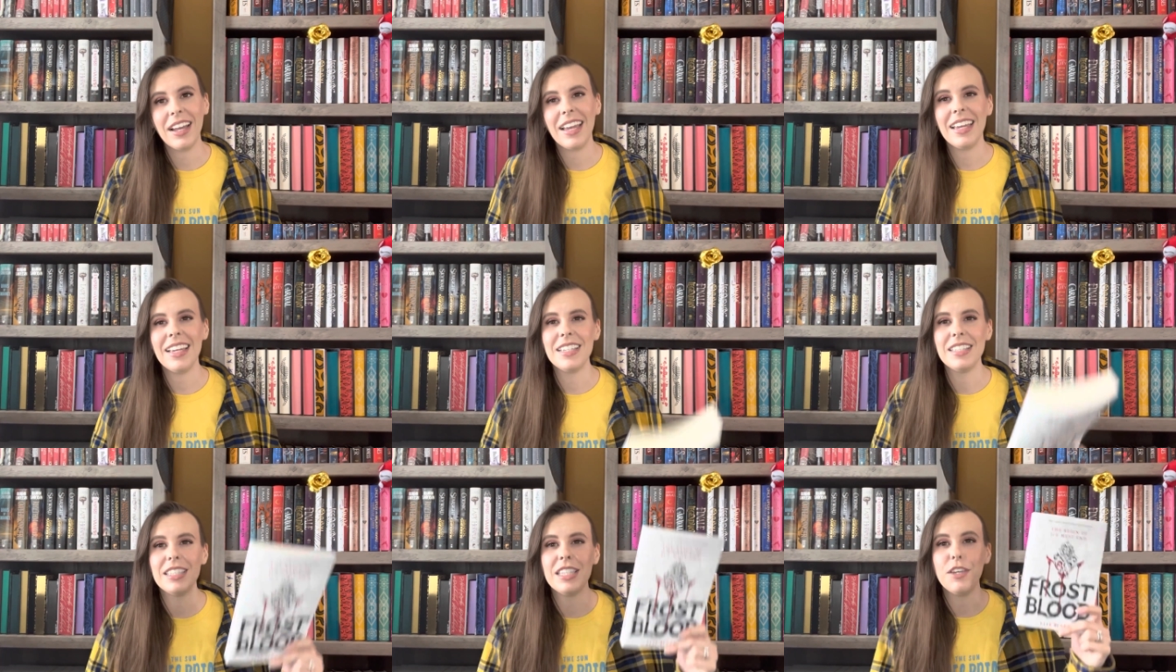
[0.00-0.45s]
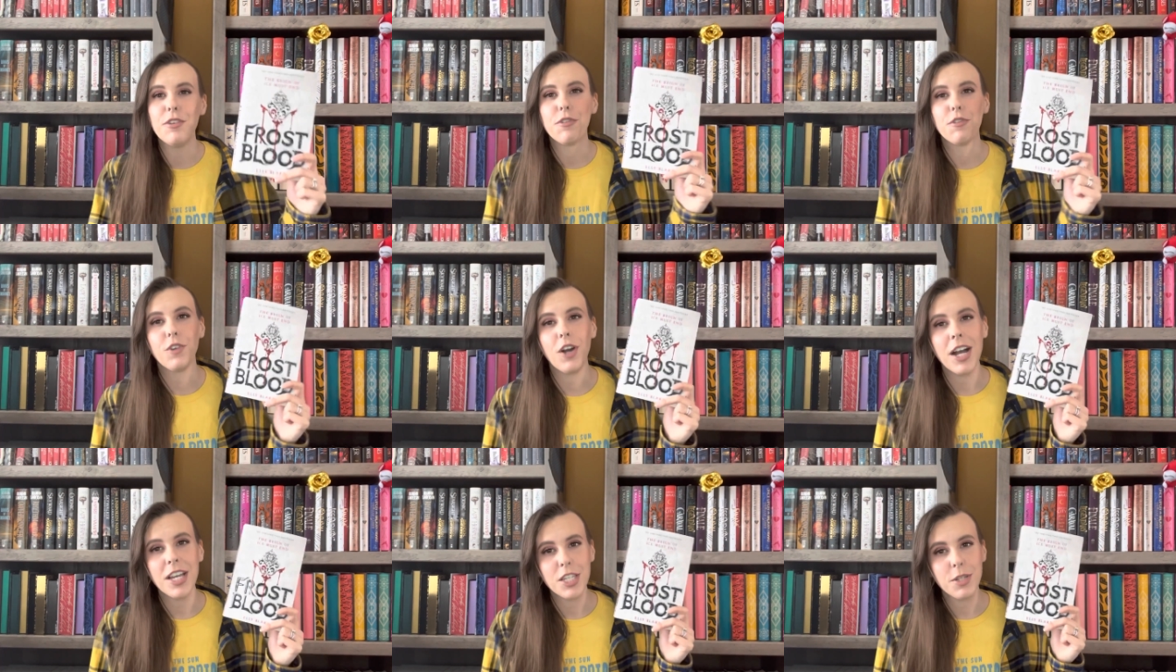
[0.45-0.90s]
is the
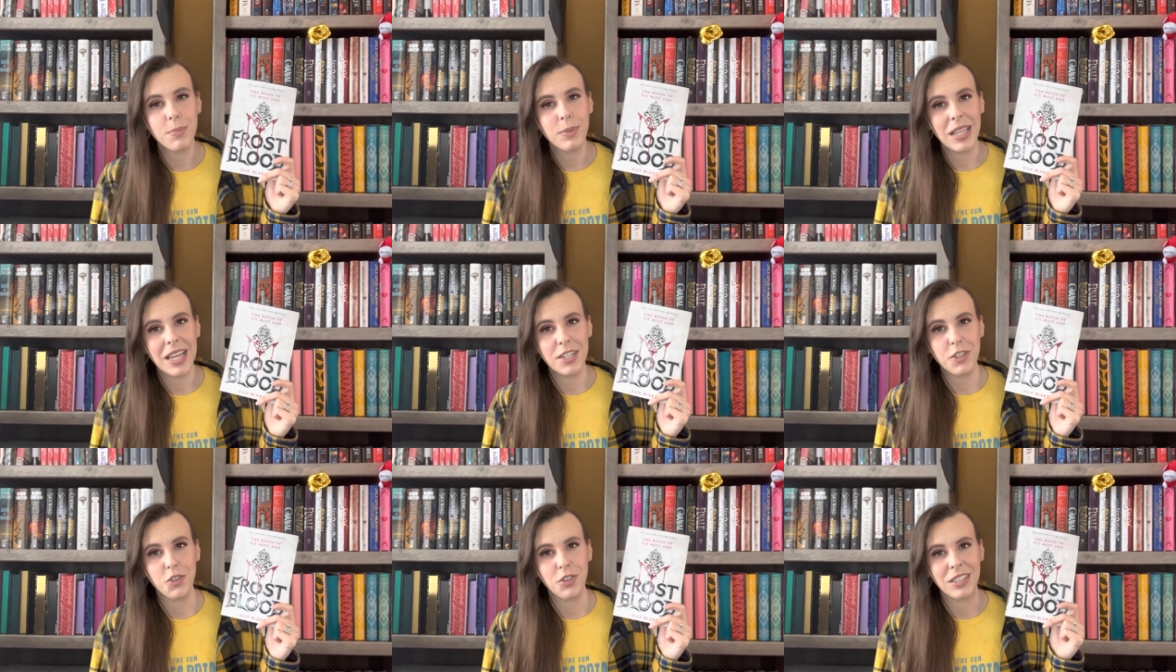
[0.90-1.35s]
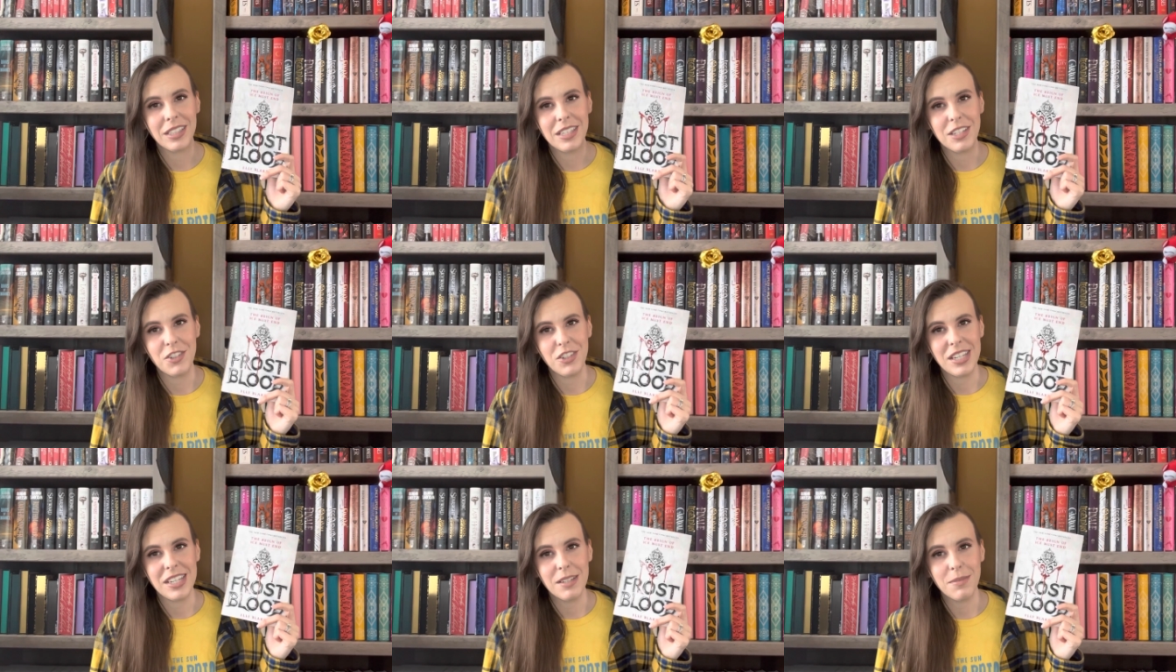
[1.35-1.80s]
Frostblood
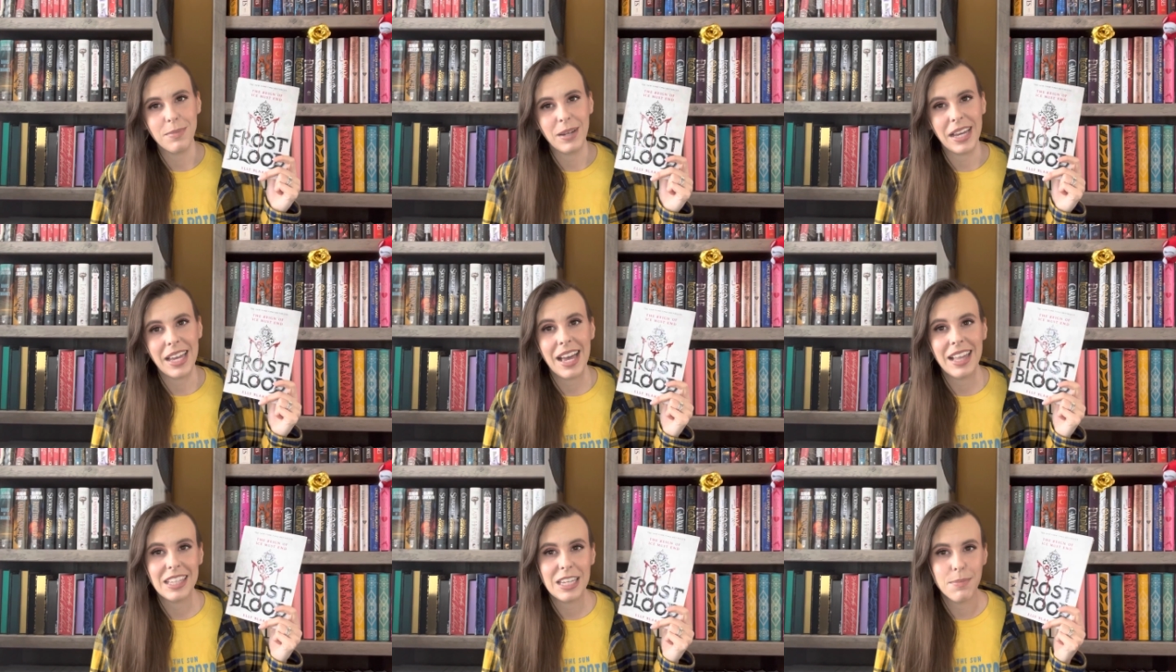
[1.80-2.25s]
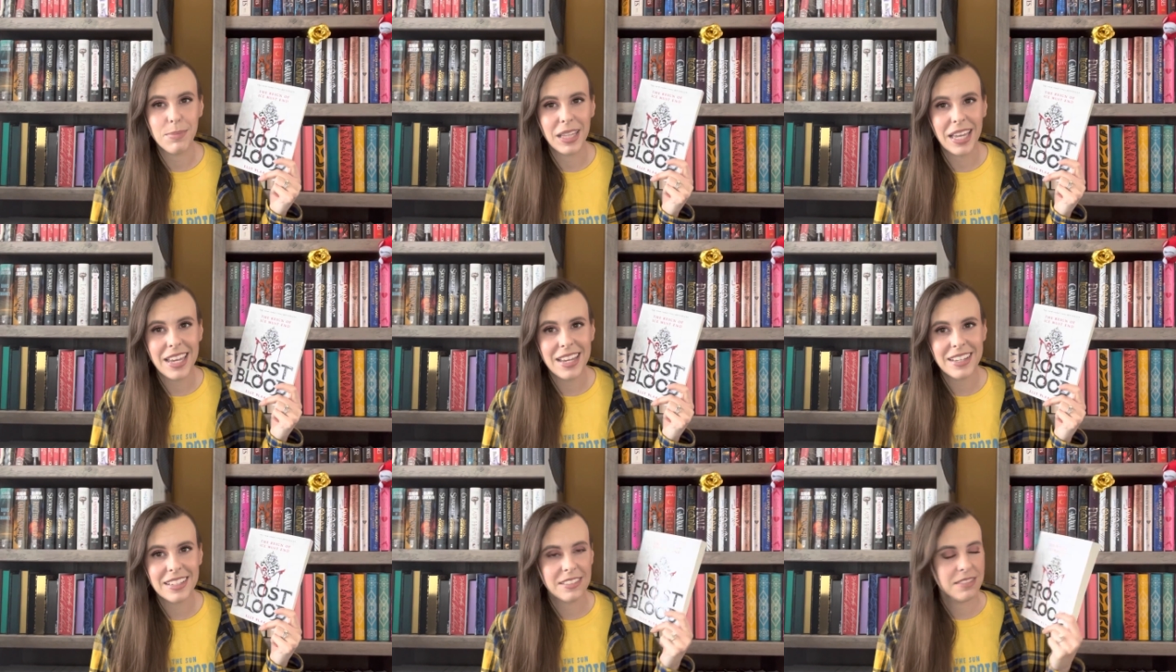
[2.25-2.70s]
trilogy by Ellie
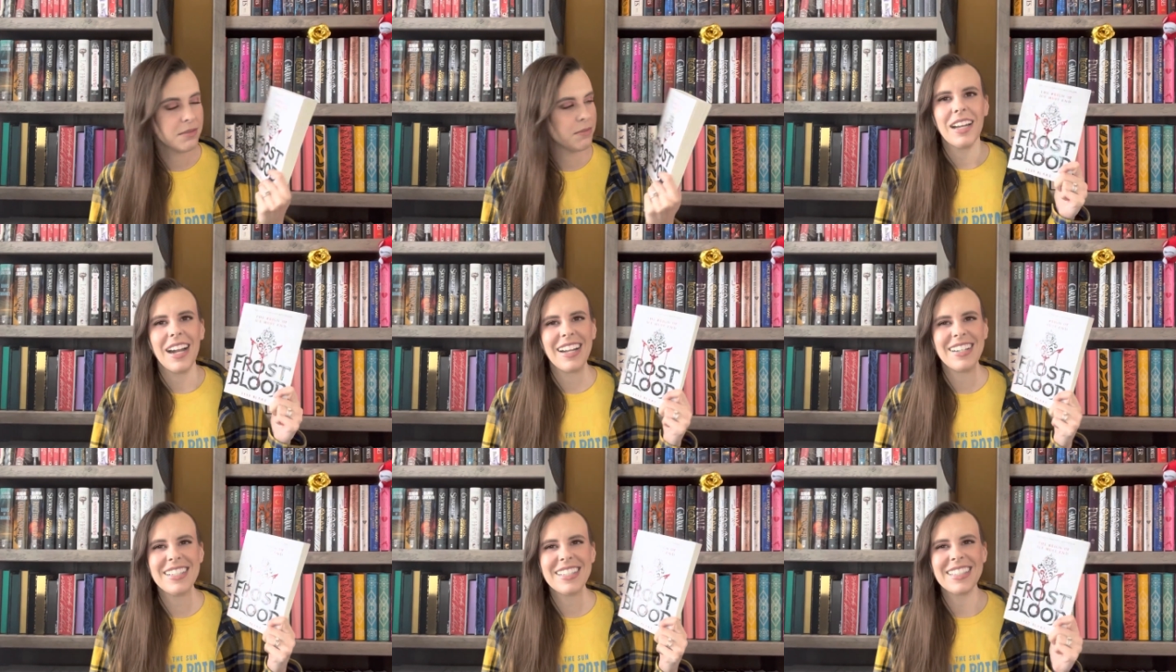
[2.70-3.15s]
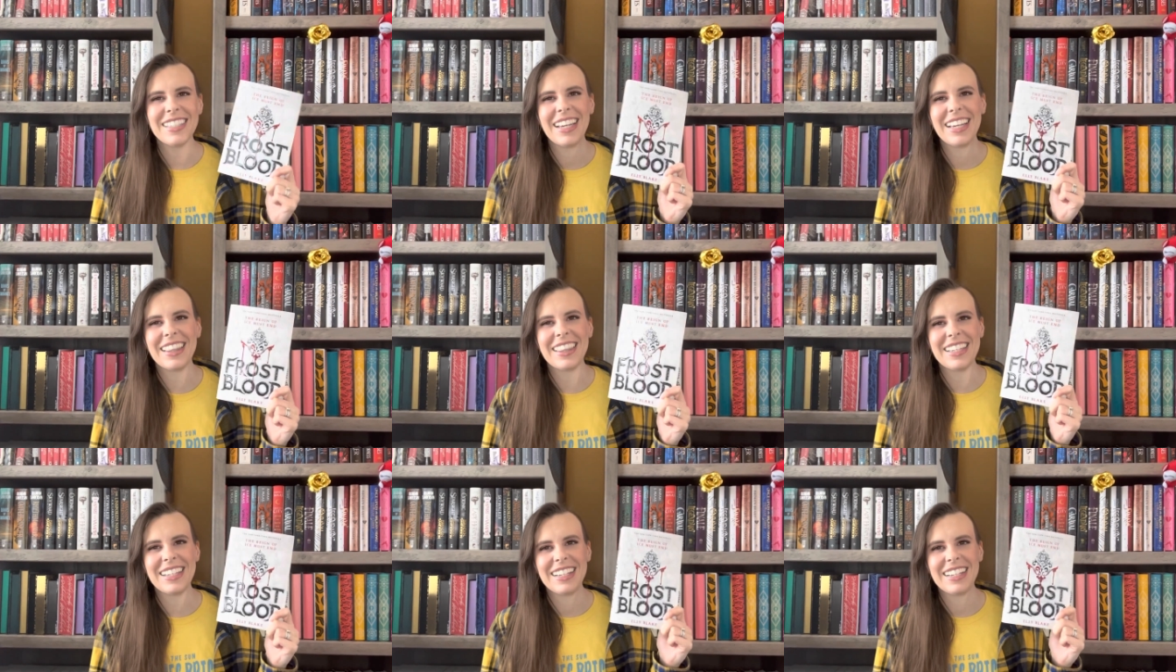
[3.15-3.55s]
Blake. I just like